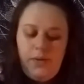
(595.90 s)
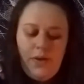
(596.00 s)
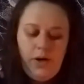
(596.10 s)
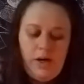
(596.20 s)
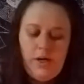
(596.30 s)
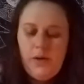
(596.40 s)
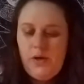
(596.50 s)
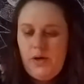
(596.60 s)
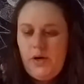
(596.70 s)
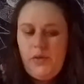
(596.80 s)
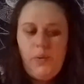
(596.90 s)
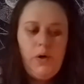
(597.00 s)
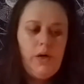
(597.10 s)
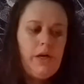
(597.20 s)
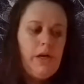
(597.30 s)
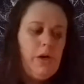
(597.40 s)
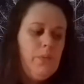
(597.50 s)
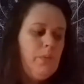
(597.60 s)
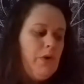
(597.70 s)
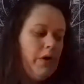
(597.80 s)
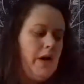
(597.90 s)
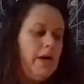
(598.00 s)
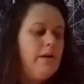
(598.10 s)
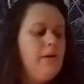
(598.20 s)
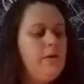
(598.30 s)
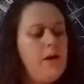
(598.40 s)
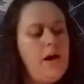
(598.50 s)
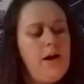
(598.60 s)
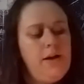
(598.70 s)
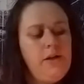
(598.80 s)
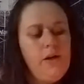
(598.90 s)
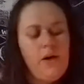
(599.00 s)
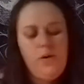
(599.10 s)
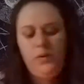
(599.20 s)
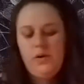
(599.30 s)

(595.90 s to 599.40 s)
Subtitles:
their end of the work, you know. They're not, you know, they're